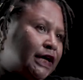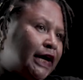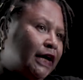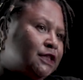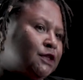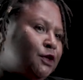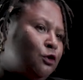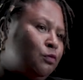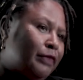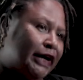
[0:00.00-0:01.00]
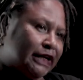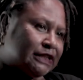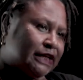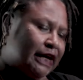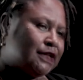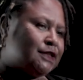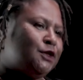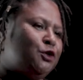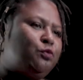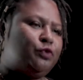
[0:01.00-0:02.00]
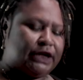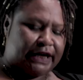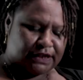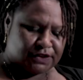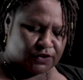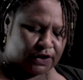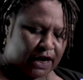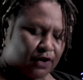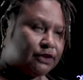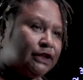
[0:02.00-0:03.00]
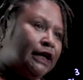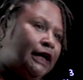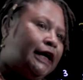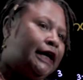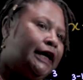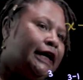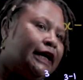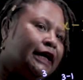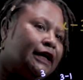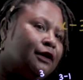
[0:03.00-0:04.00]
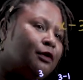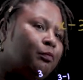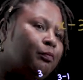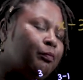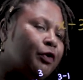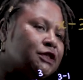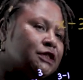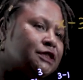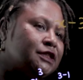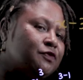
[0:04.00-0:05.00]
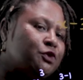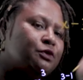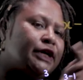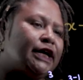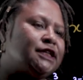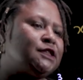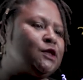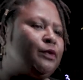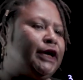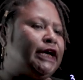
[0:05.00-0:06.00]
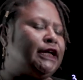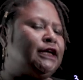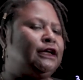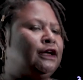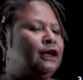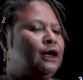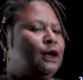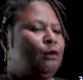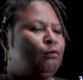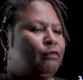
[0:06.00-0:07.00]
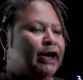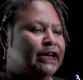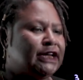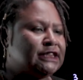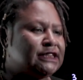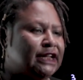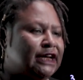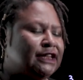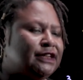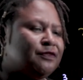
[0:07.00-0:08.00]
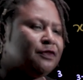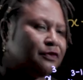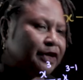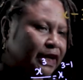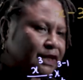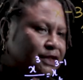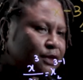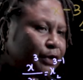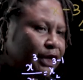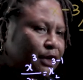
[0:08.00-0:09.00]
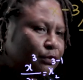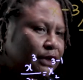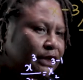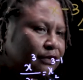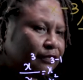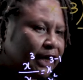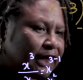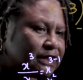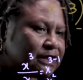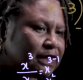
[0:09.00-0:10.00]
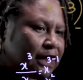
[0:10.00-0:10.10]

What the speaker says: x cubed minus x cubed will cancel out. And positive 2x squared minus negative 3x squared will give us